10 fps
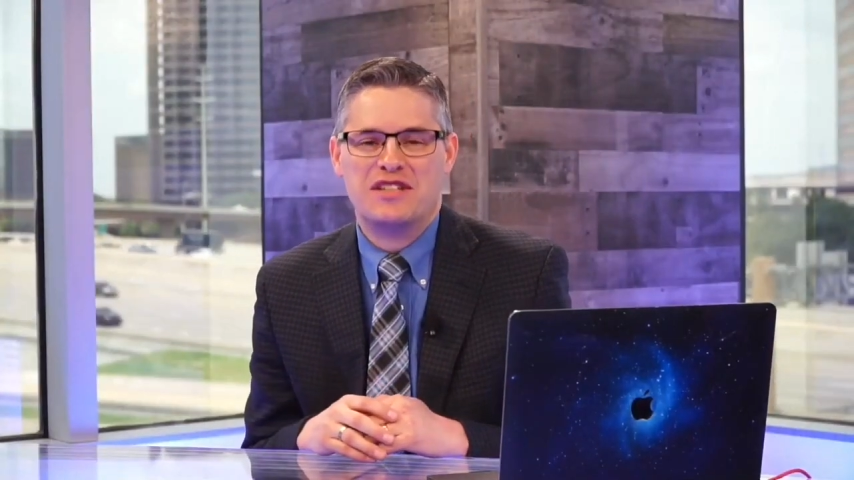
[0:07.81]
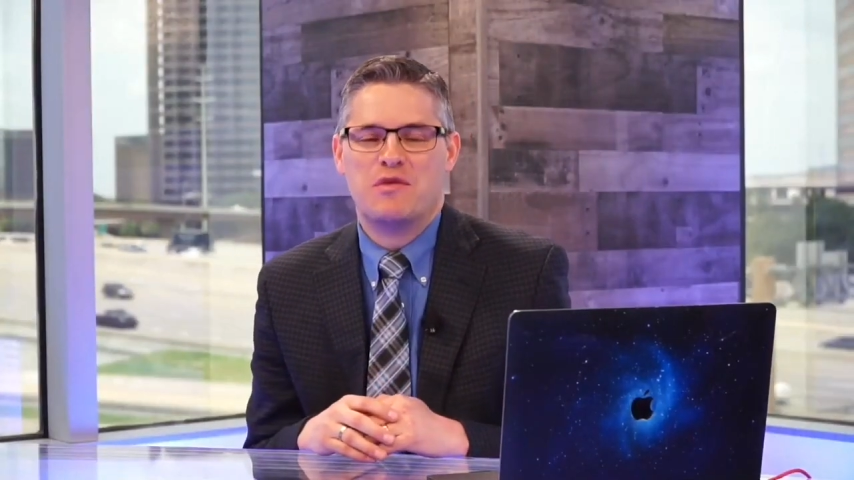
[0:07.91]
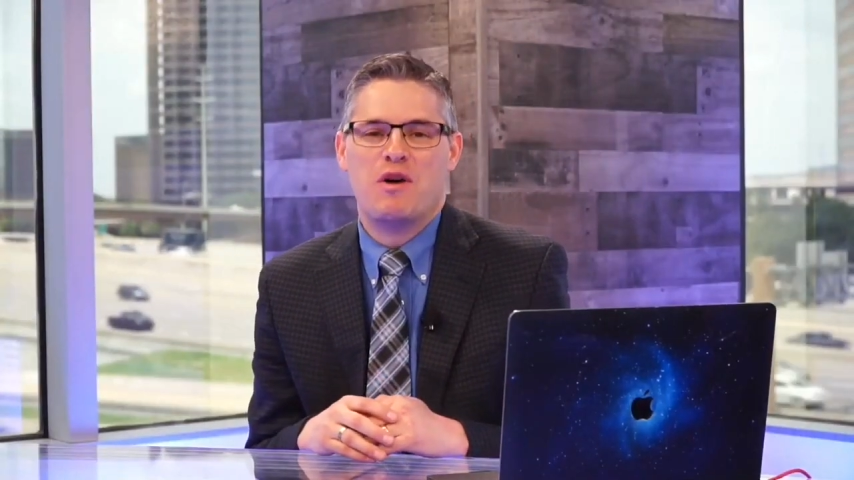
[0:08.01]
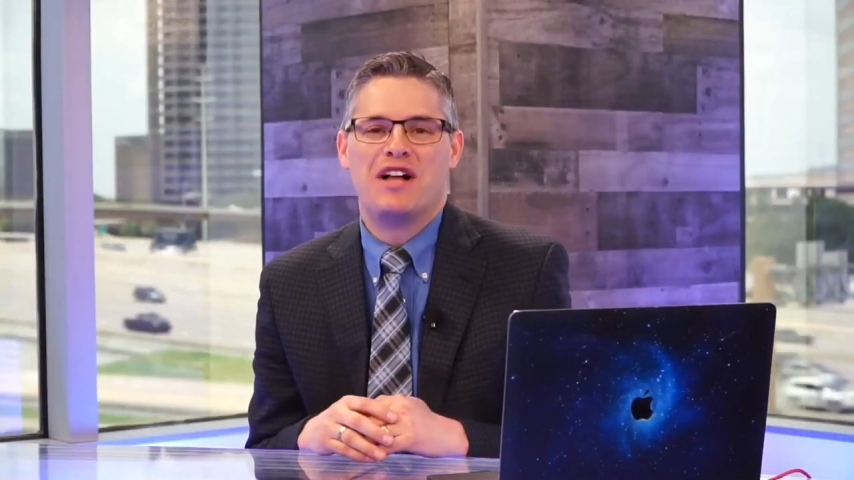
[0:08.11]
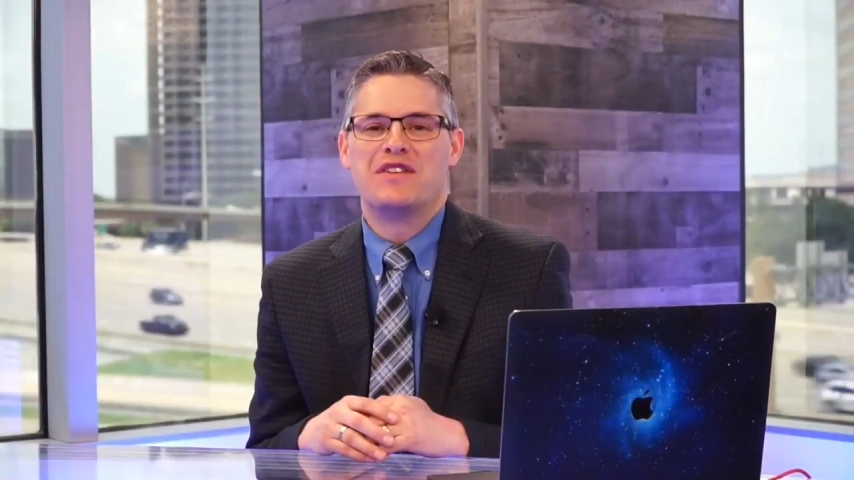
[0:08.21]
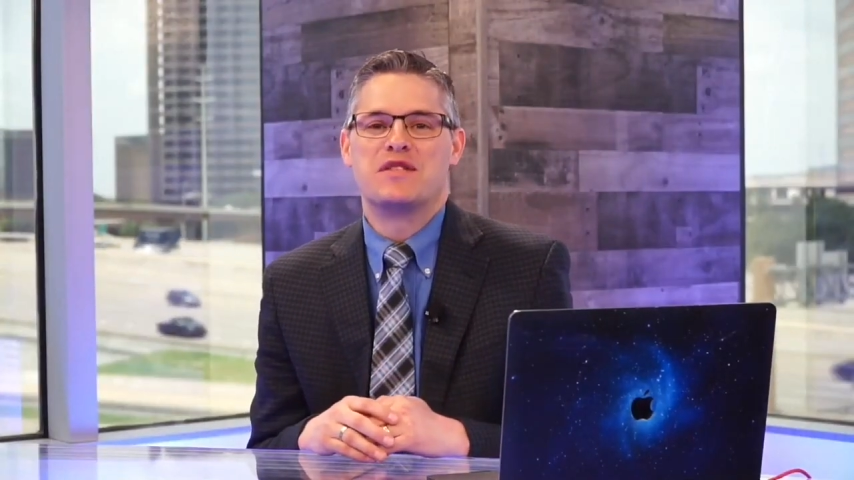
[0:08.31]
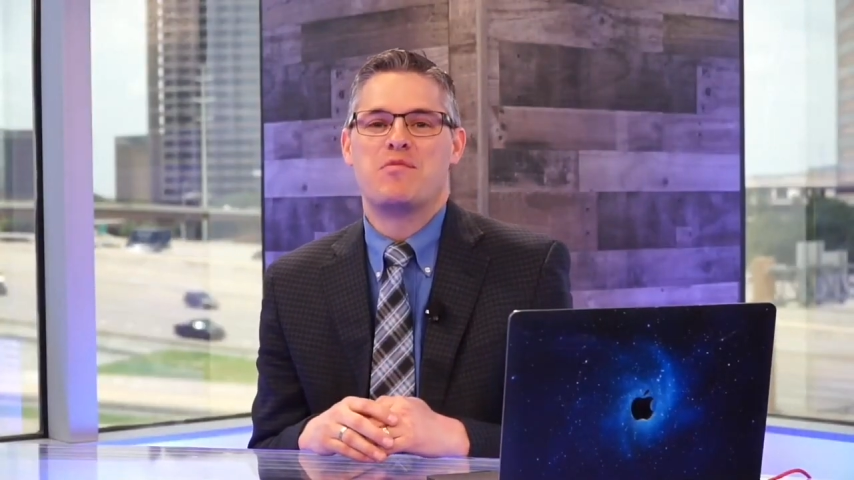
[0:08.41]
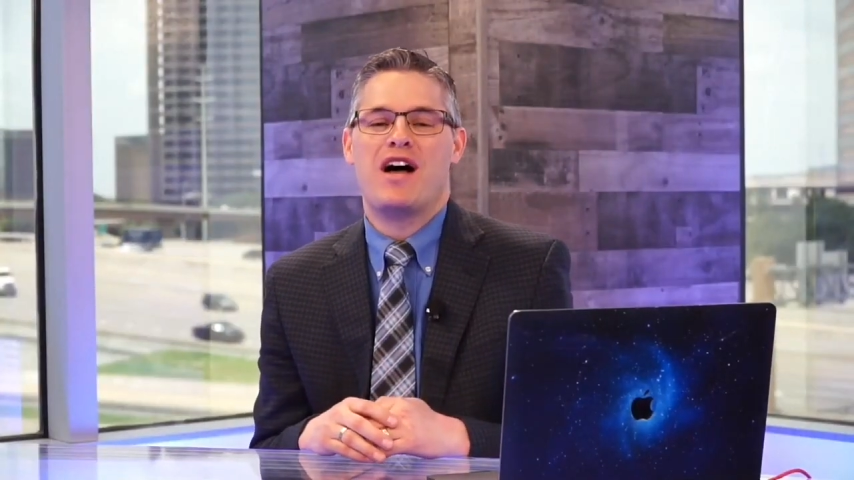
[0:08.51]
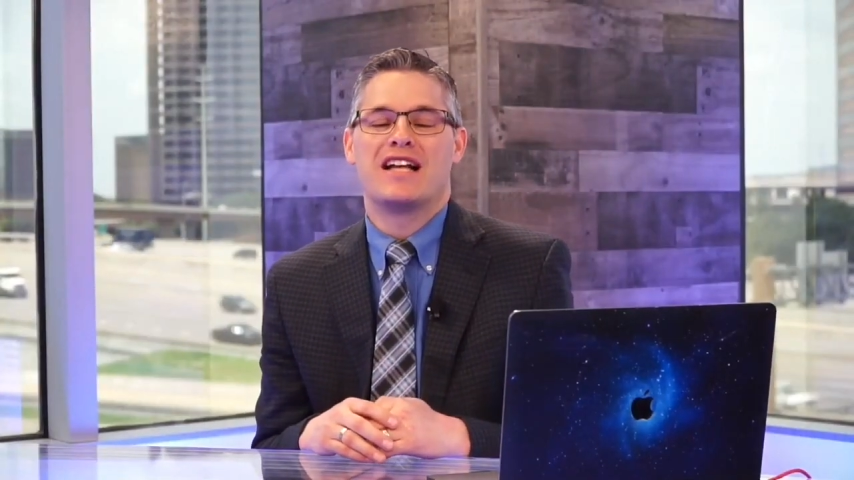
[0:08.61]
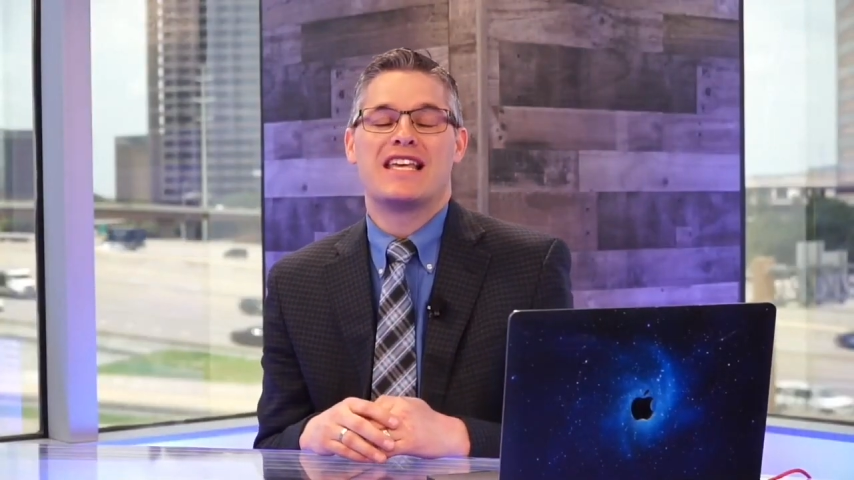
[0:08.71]
to Wellness
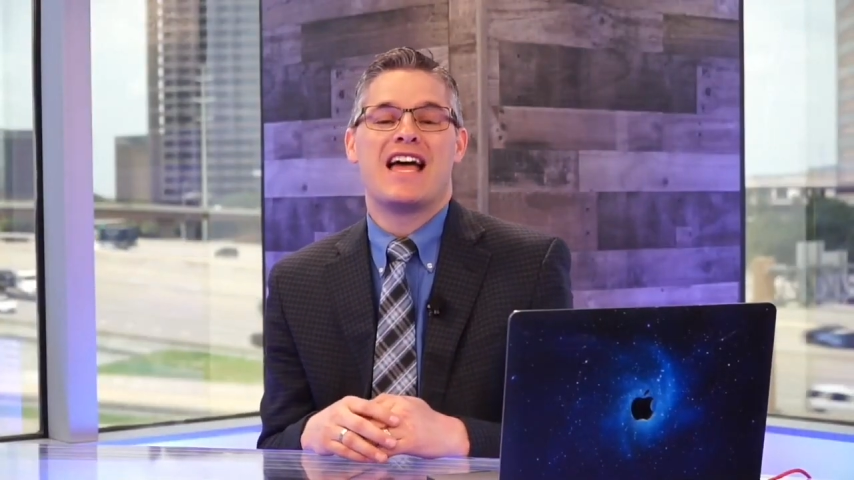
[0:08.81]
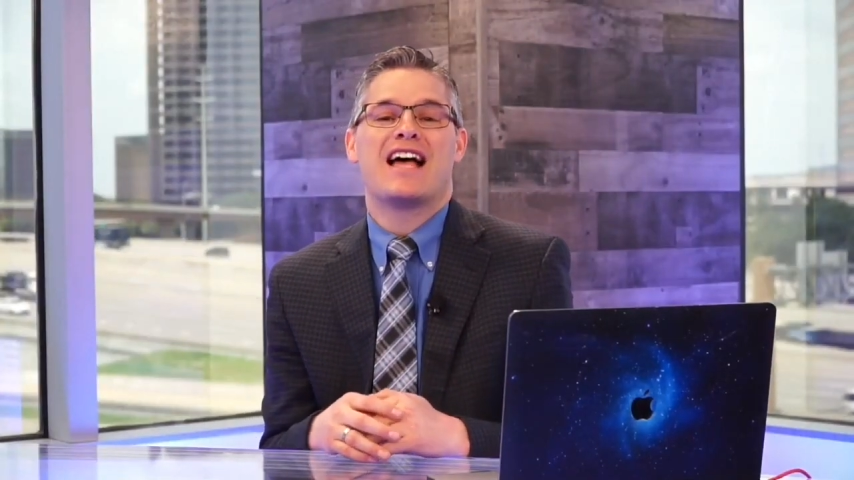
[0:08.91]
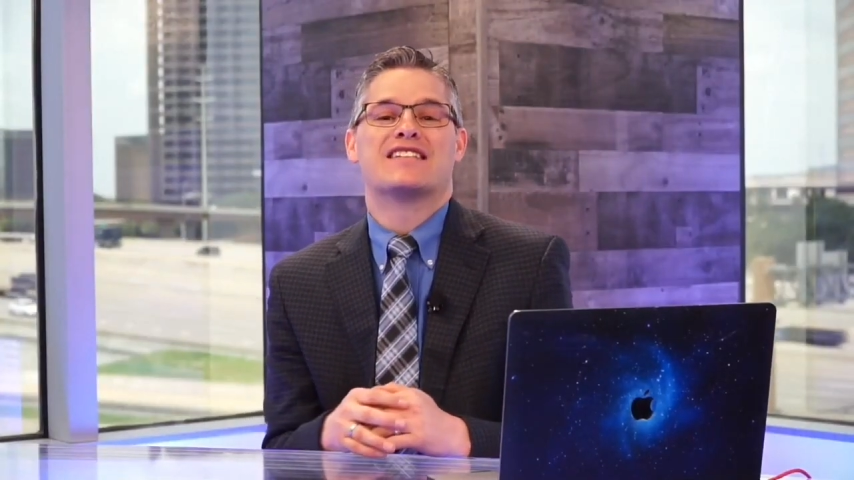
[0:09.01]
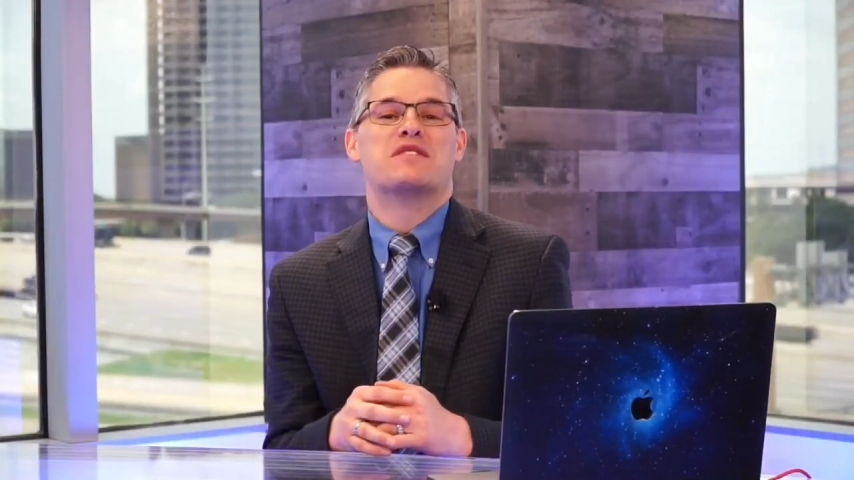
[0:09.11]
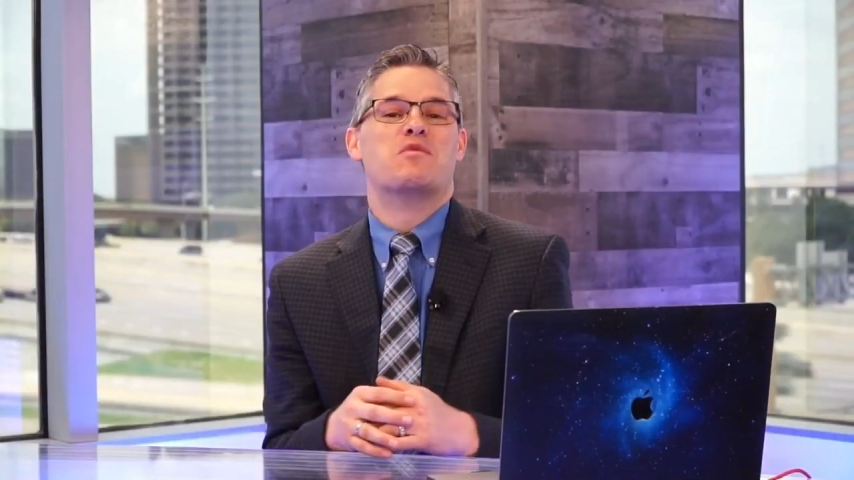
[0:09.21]
podcast.